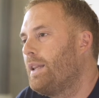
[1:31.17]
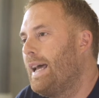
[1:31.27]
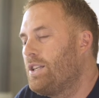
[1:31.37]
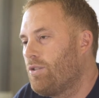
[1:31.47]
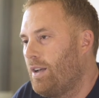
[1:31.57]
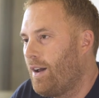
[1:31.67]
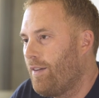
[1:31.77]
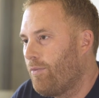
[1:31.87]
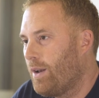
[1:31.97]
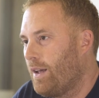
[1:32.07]
Later in
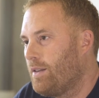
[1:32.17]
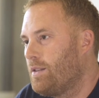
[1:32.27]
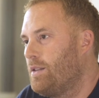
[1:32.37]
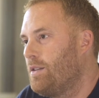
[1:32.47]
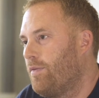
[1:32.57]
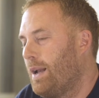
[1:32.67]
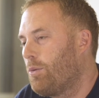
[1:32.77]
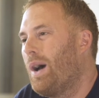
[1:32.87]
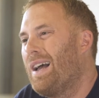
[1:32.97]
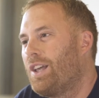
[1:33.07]
life, when I
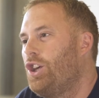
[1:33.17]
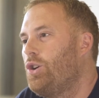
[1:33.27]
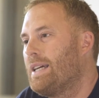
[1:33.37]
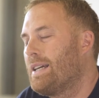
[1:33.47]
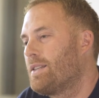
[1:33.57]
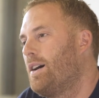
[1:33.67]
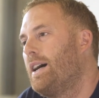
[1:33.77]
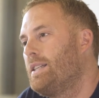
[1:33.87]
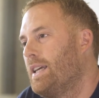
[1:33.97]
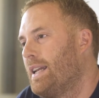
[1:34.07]
developed quite acute
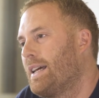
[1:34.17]
anxiety,